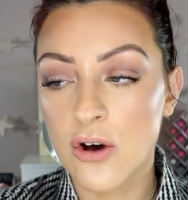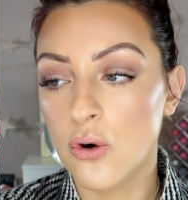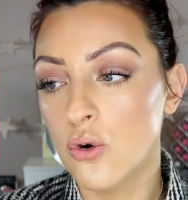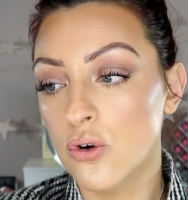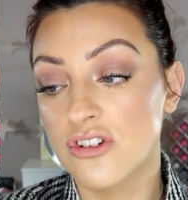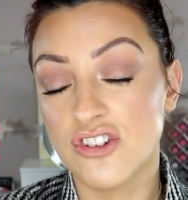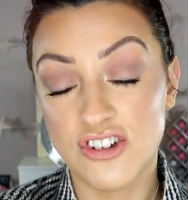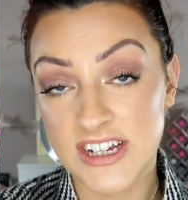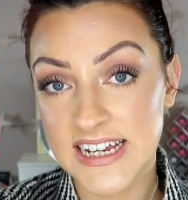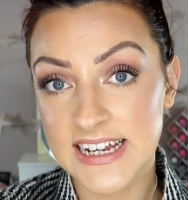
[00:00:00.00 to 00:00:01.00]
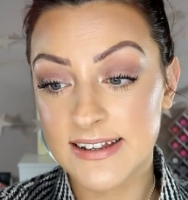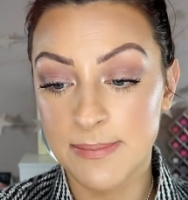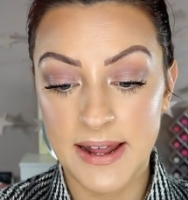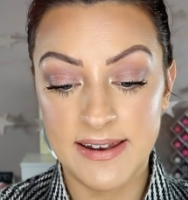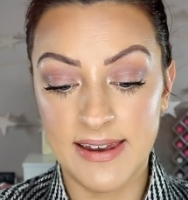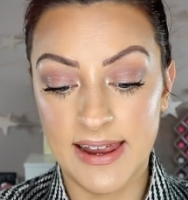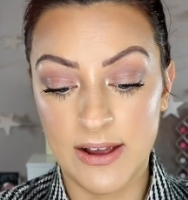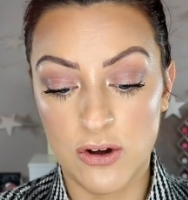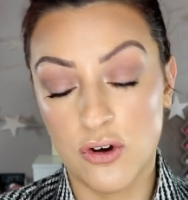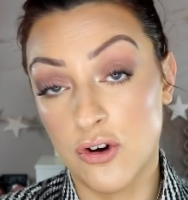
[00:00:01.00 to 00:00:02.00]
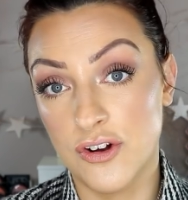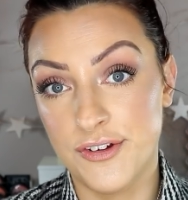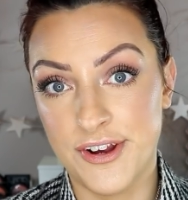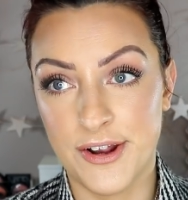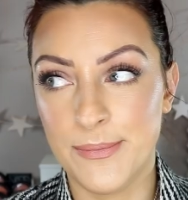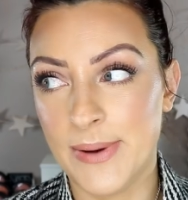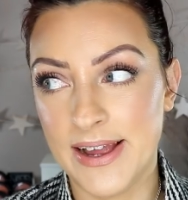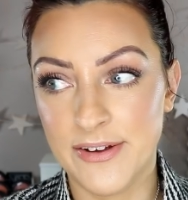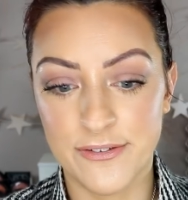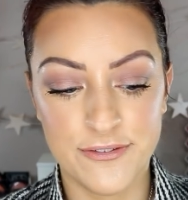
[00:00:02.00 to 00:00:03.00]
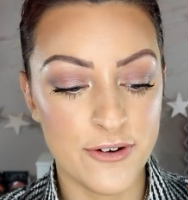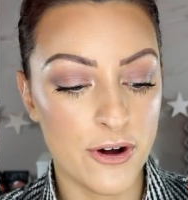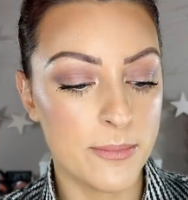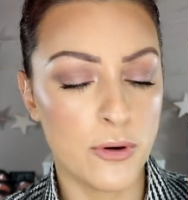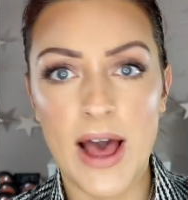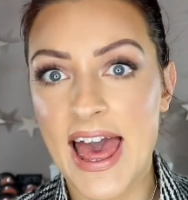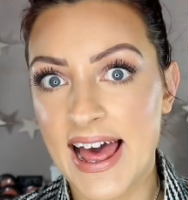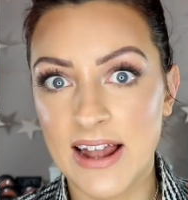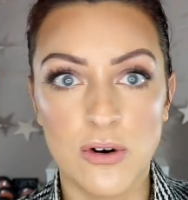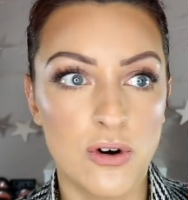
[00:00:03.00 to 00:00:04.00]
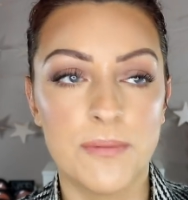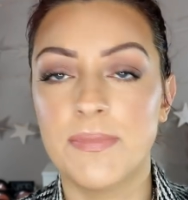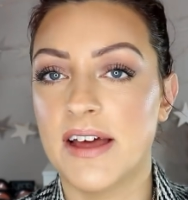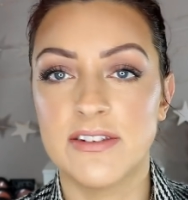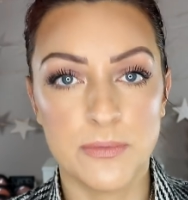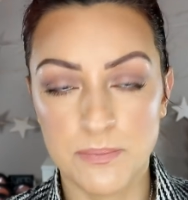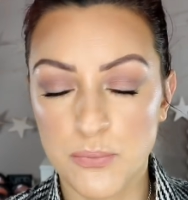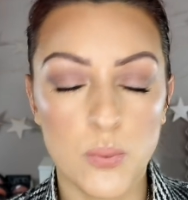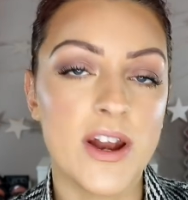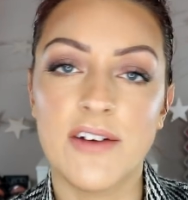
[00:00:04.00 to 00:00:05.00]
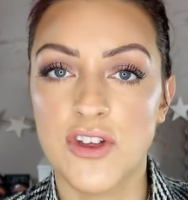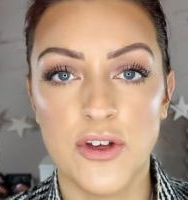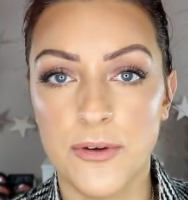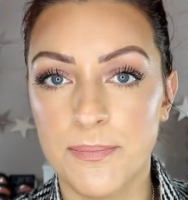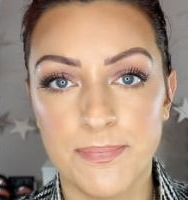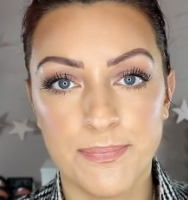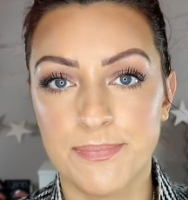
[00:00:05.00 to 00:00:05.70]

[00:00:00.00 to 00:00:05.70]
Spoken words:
or She, depending on, you know, where you're from, or Elle, or there's whatever you